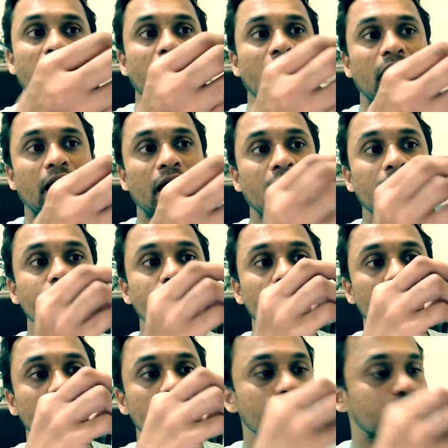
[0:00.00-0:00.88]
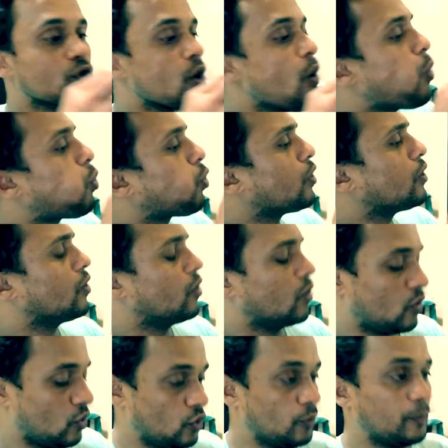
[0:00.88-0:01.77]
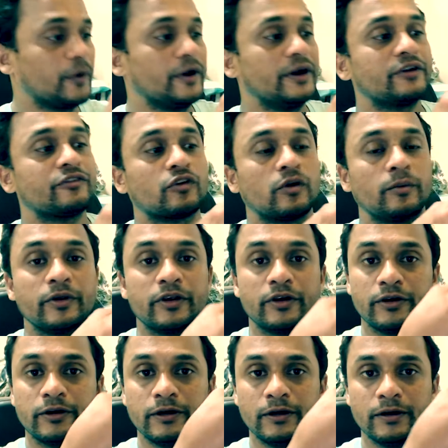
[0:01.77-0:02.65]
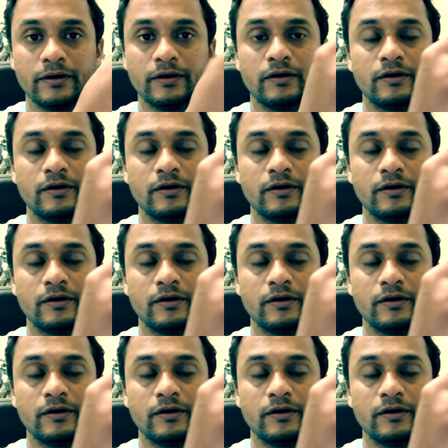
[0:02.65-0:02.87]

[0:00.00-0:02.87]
I will open it from here.